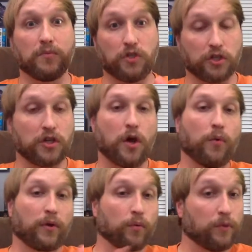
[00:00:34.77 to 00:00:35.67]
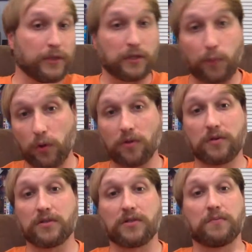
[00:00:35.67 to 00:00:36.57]
just know there will be
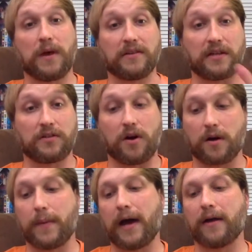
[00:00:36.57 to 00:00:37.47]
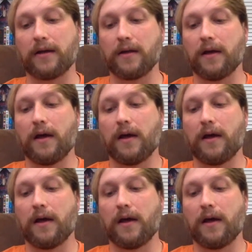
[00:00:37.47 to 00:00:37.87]
spoilers as I talk about it.